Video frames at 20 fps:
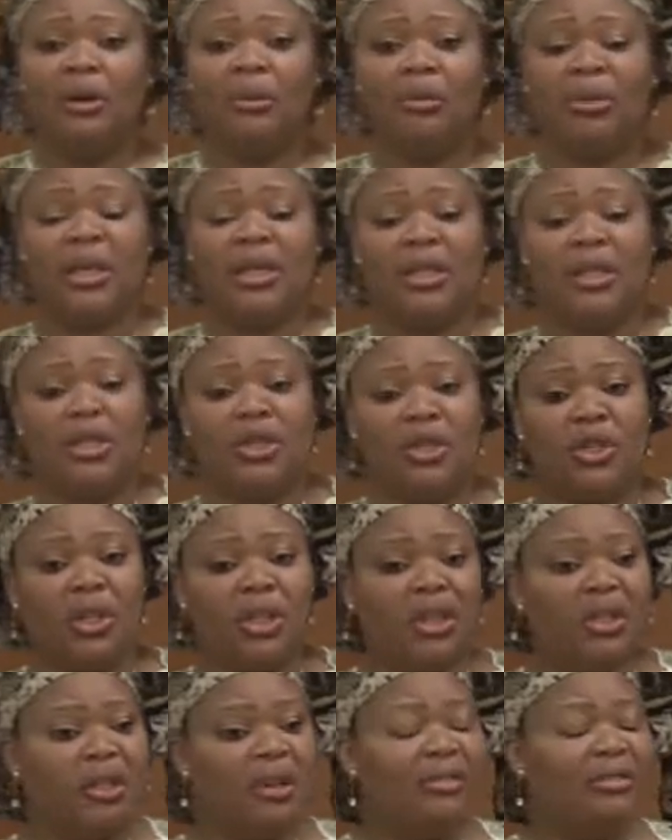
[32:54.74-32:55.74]
President
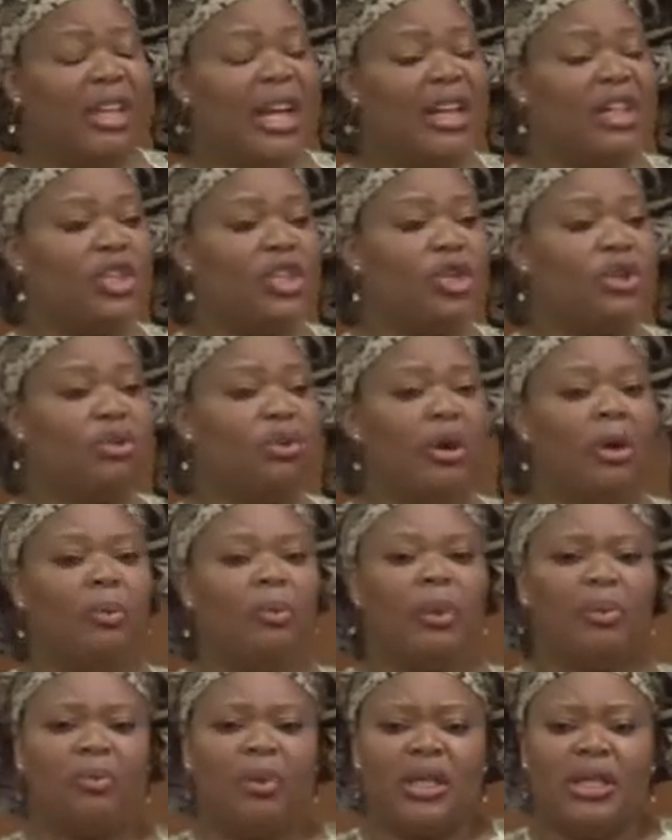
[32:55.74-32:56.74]
Jonathan of Nigeria.
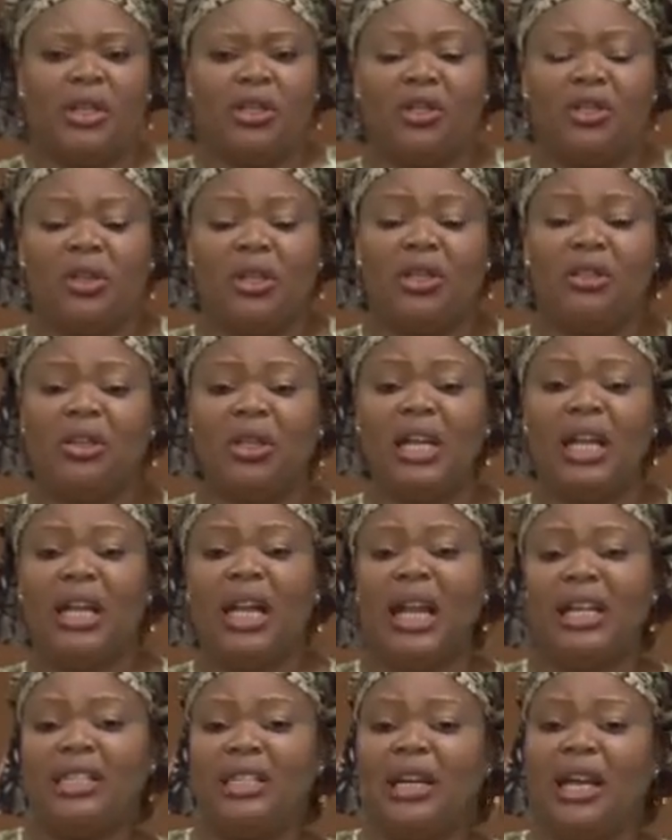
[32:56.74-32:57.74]
But President Jonathan
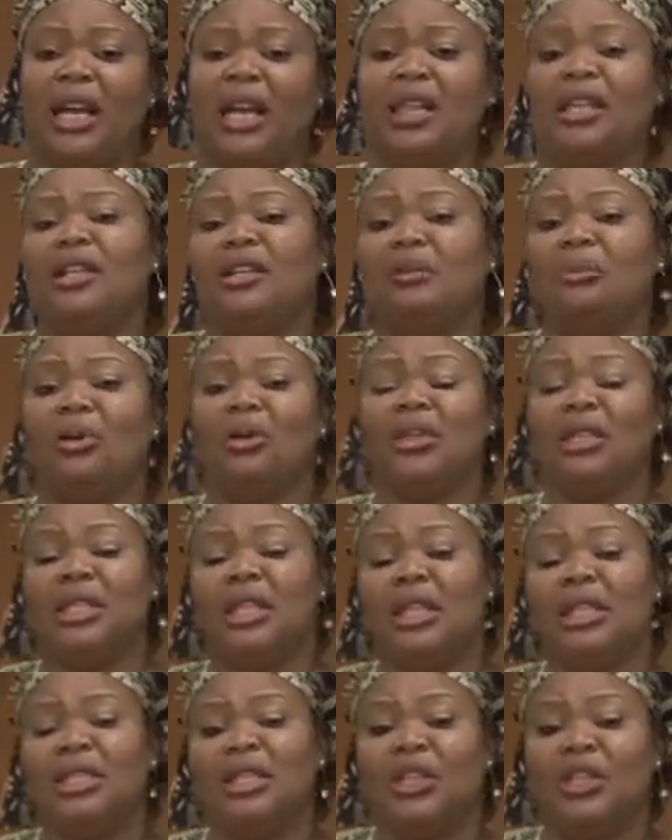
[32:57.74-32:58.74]
cannot say anything because
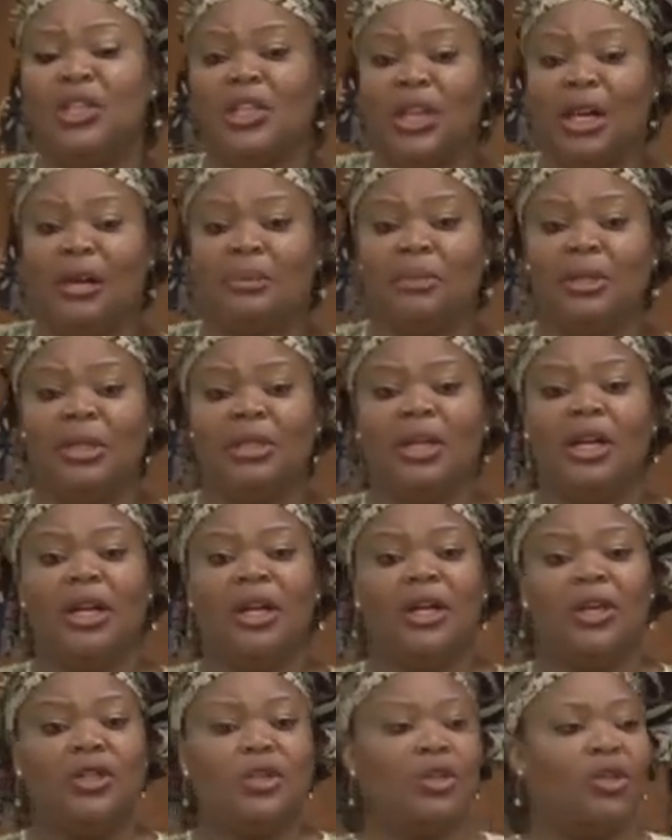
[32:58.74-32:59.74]
he's the chairman.
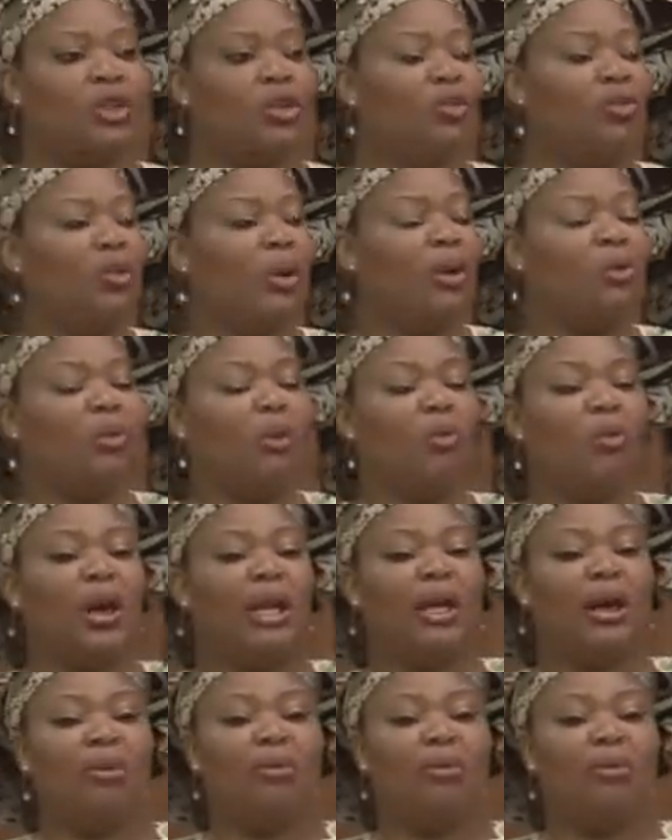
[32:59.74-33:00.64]
So she went, we went